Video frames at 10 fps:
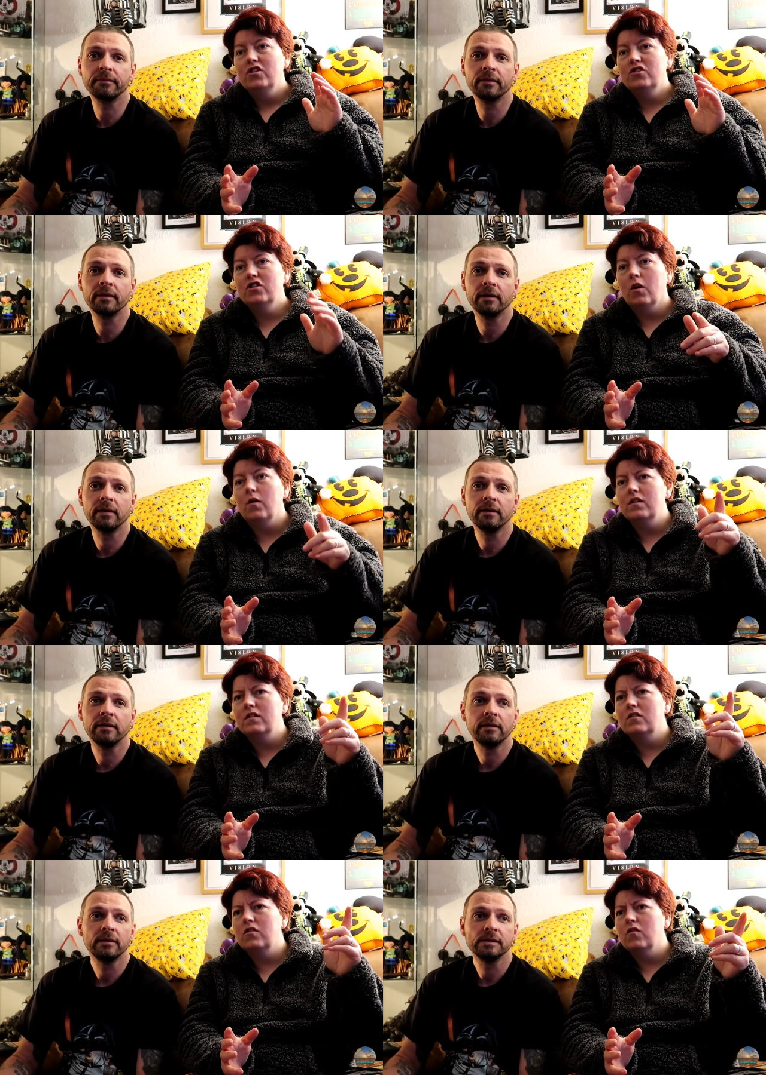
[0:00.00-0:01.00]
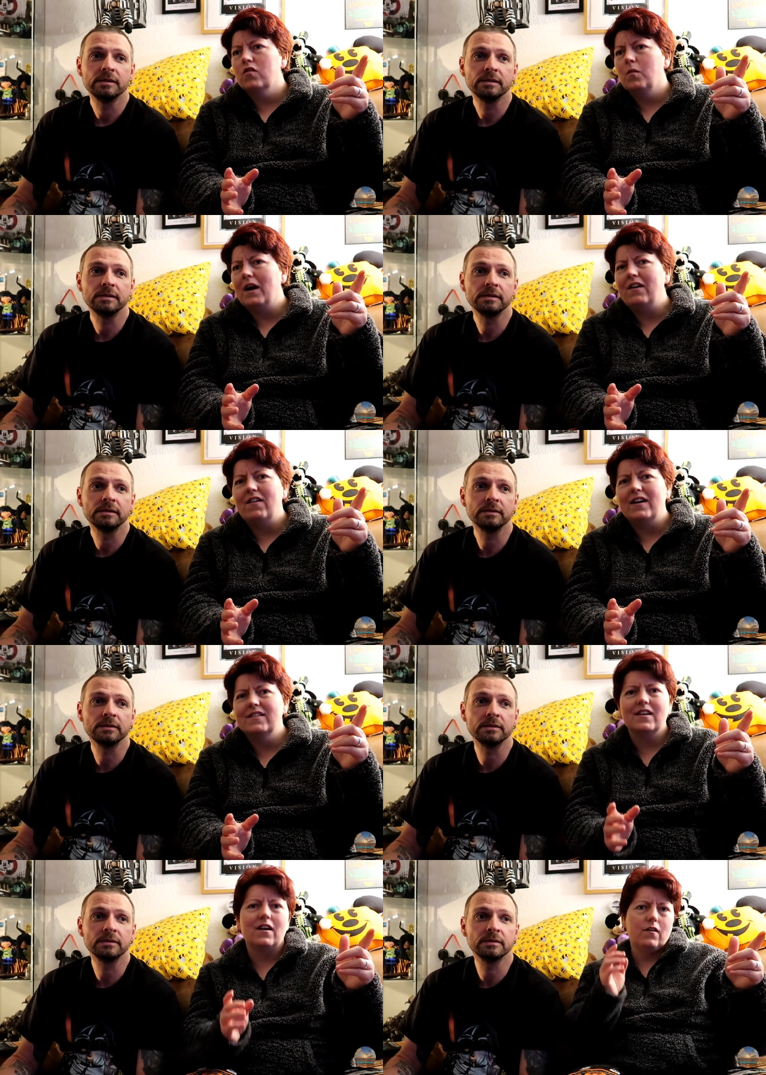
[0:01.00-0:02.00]
Speaker 1: to go and cut the wire
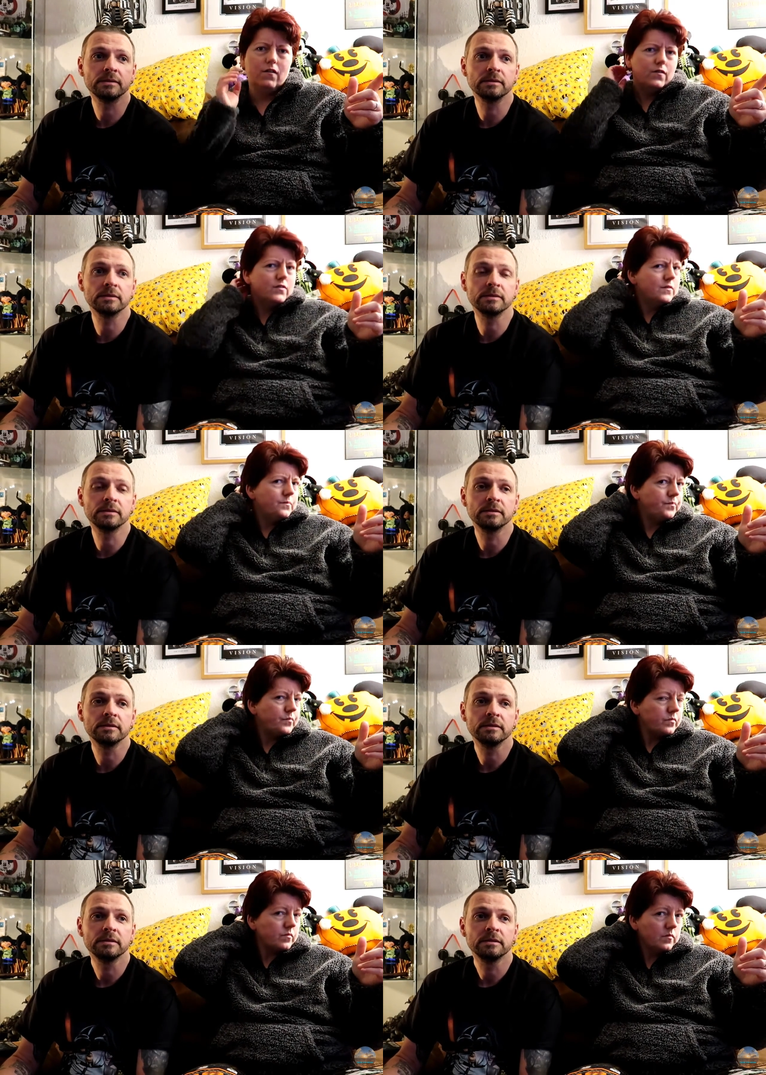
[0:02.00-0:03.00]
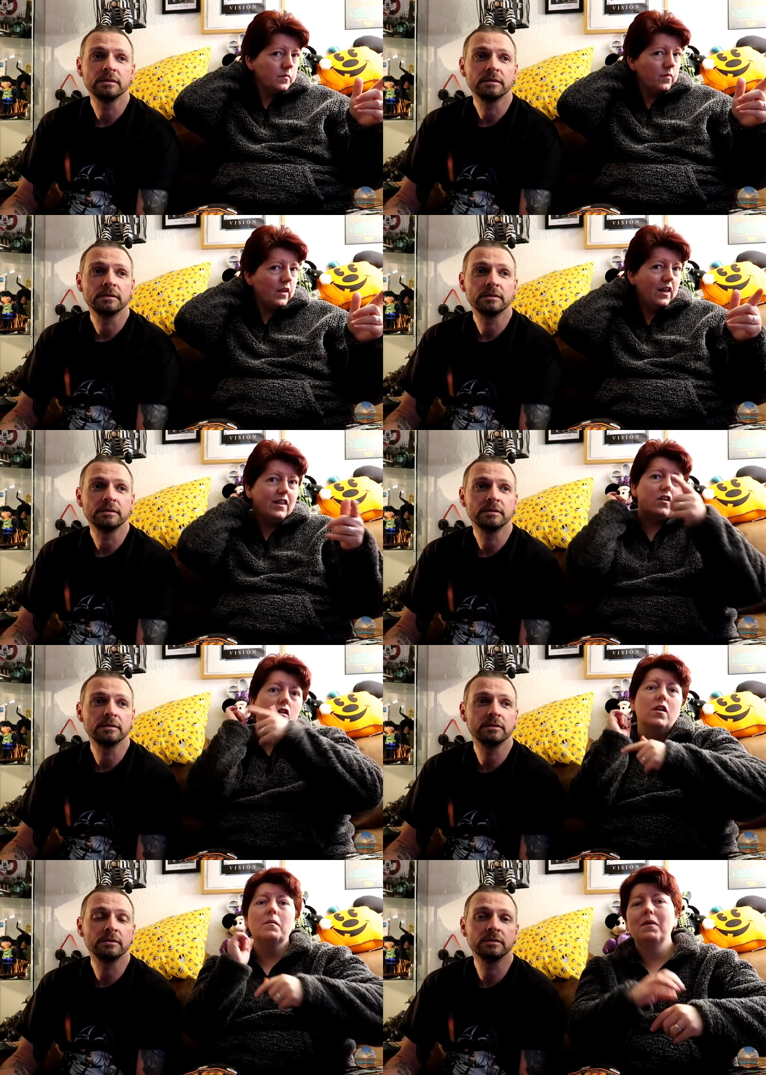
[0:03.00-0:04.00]
ourselves and then
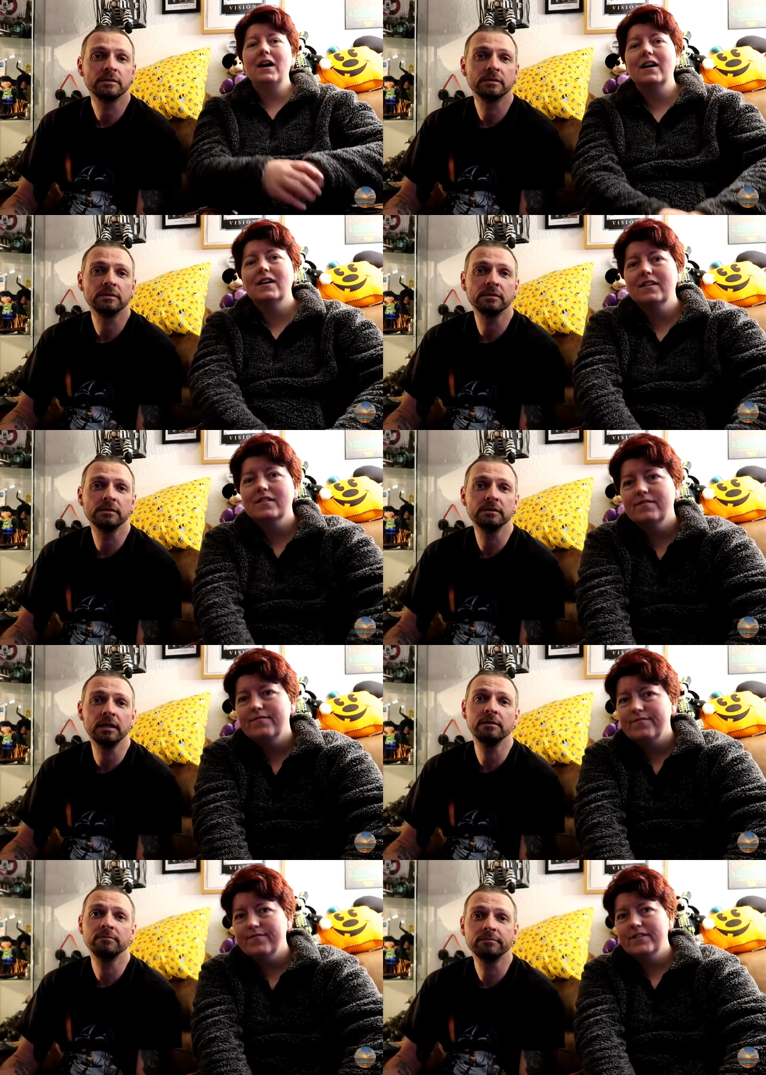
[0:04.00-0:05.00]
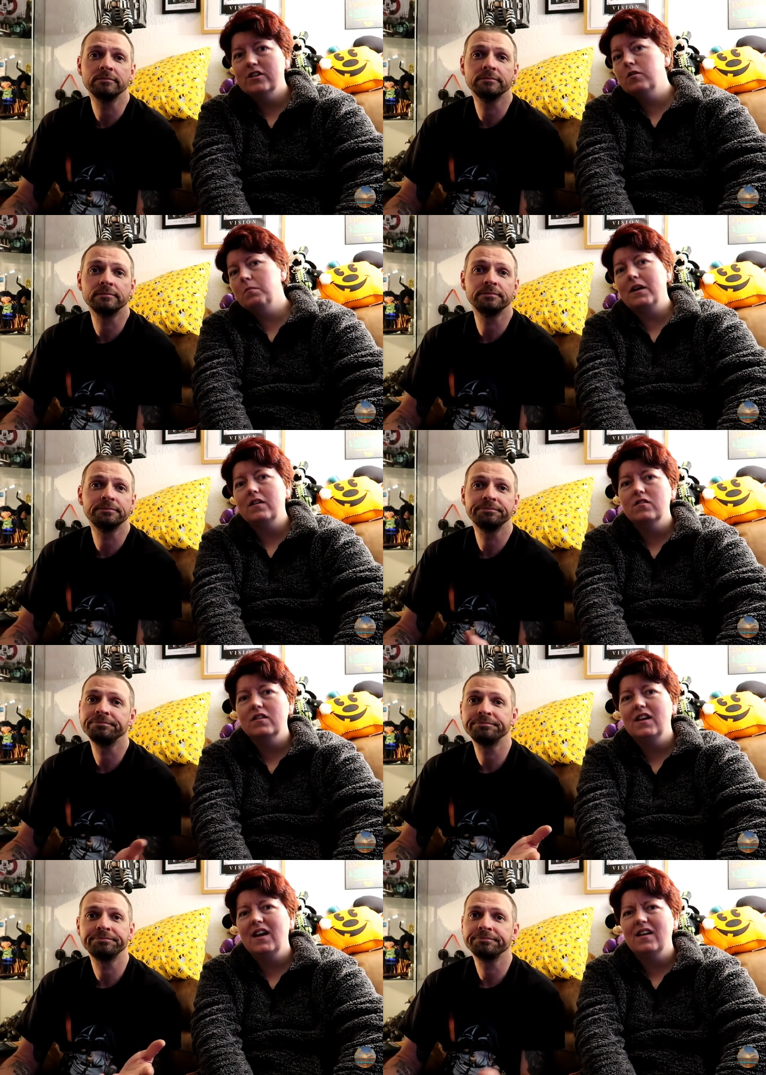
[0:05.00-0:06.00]
call him back.
Speaker 2: Yeah.
Speaker 1: And he'll come back
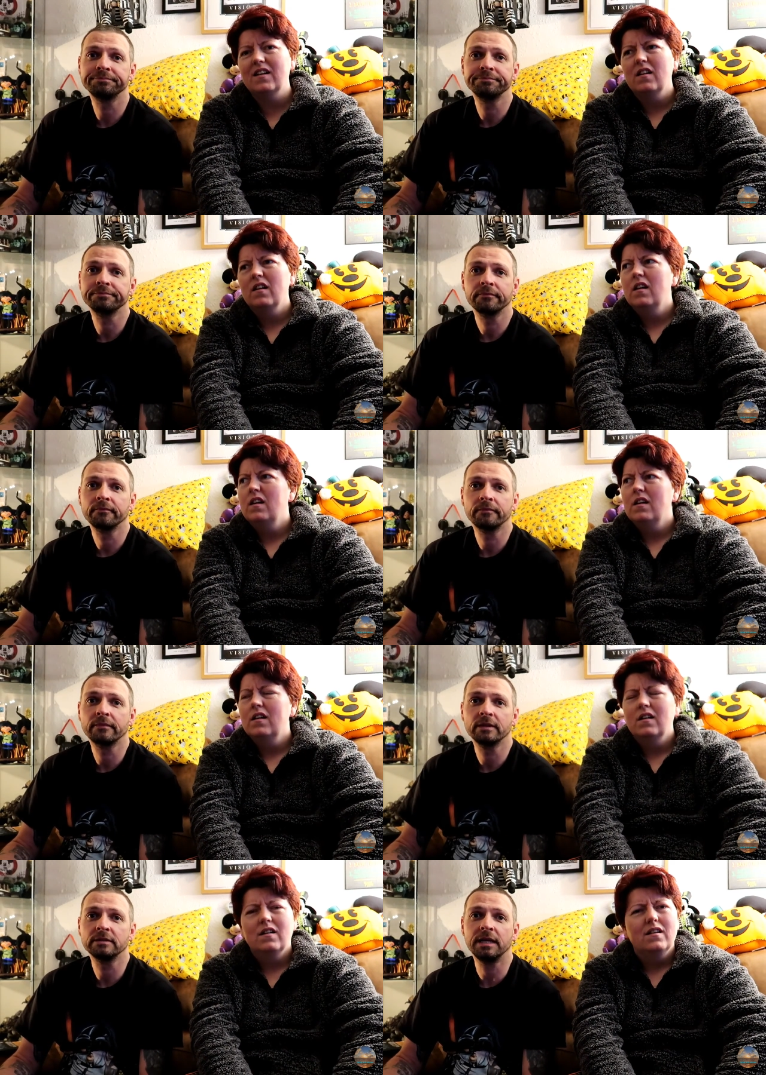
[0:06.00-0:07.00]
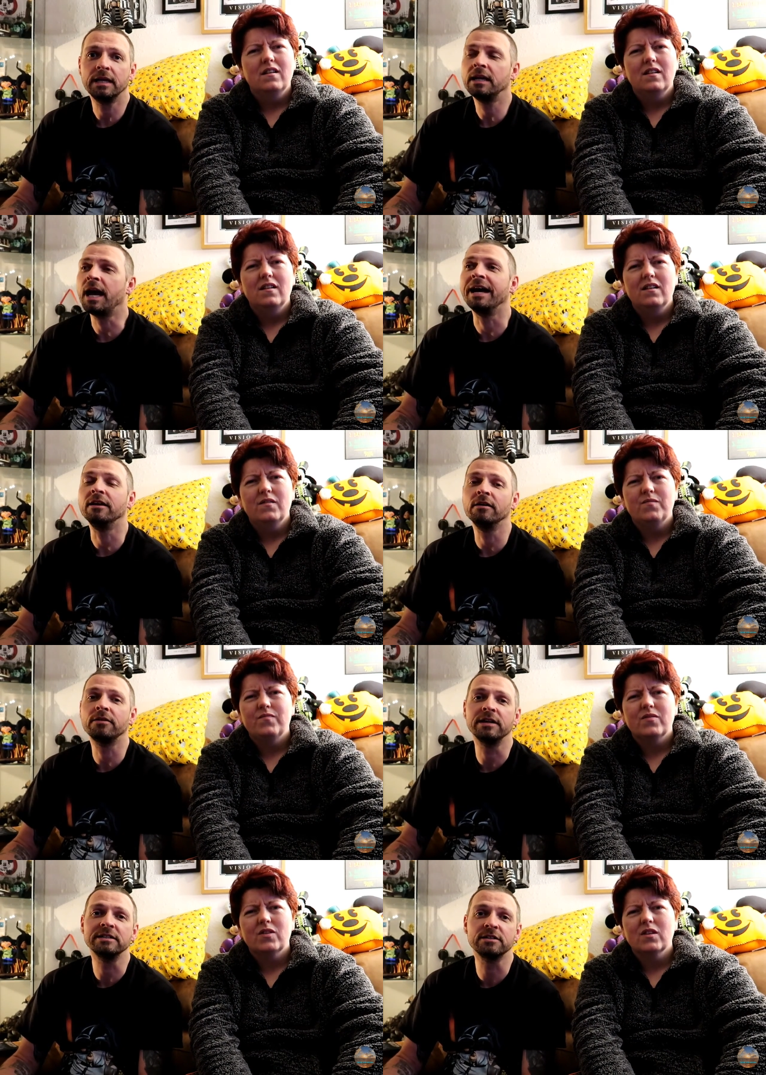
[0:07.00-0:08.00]
another day.
Speaker 2: But I don't
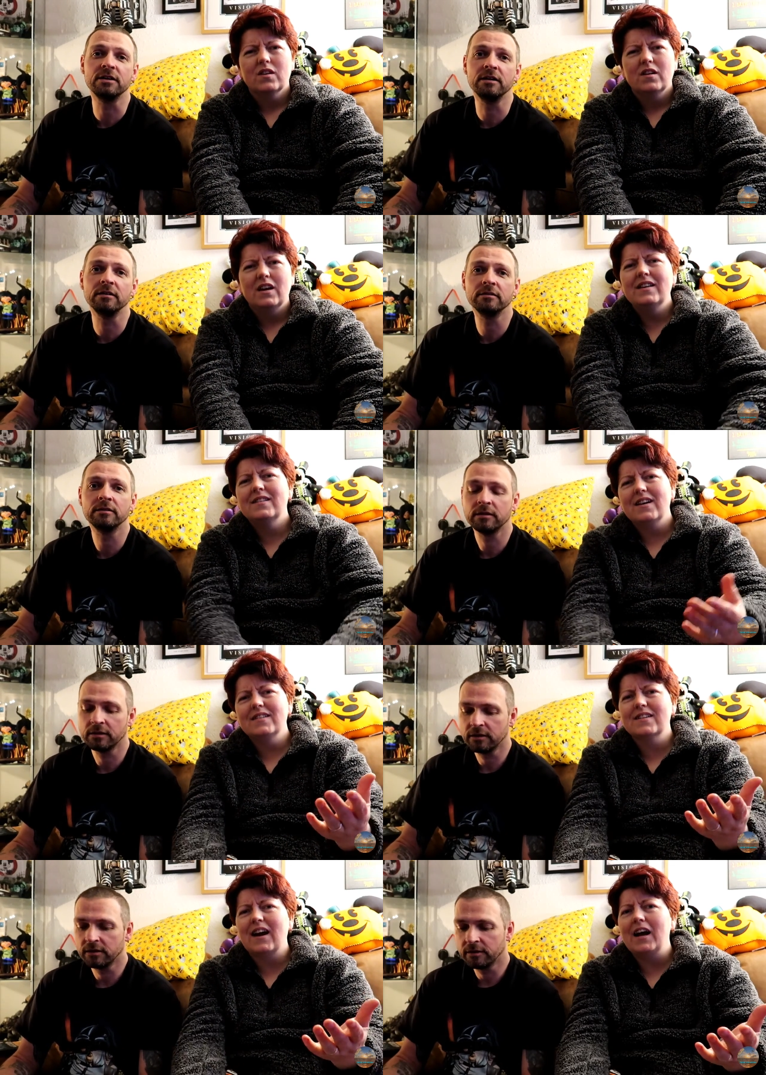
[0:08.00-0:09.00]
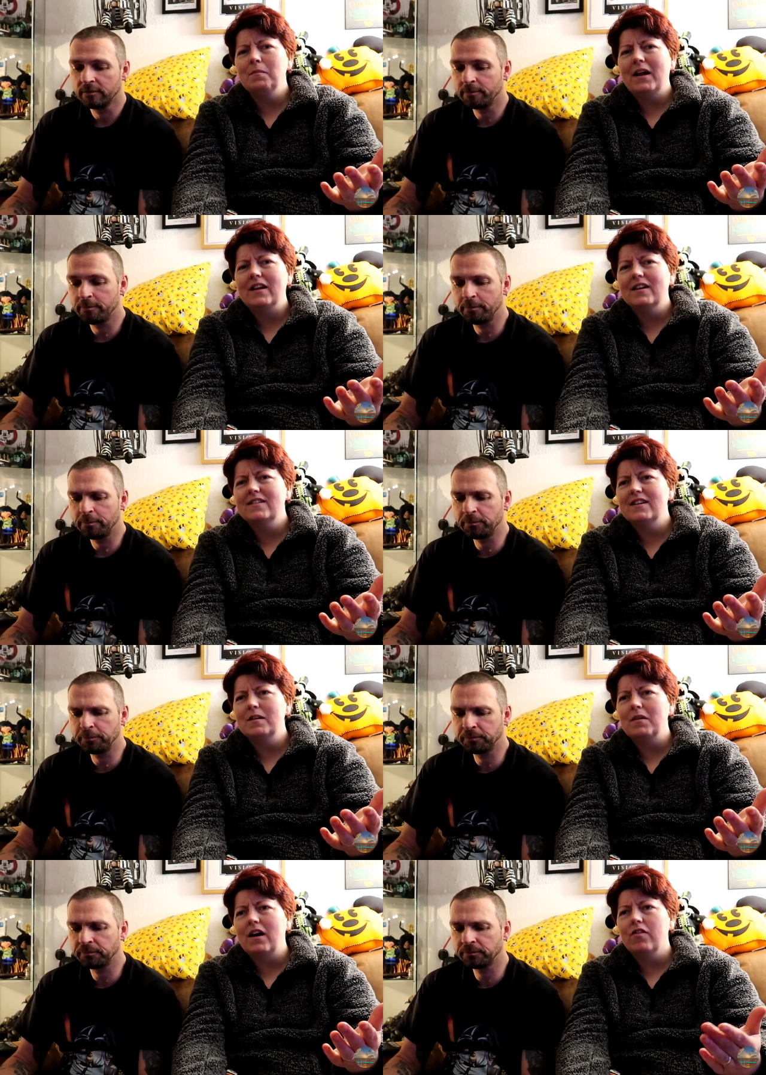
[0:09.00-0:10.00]
think so.
Speaker 1: It's like Skymen. You see
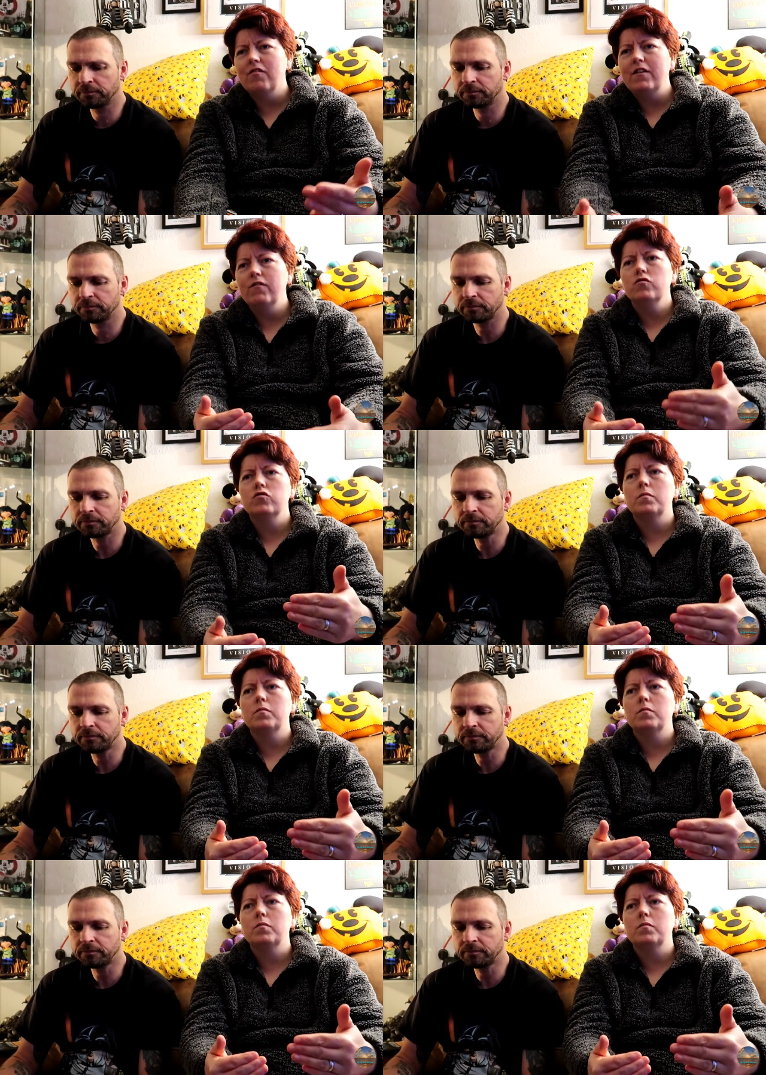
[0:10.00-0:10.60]
him like three runs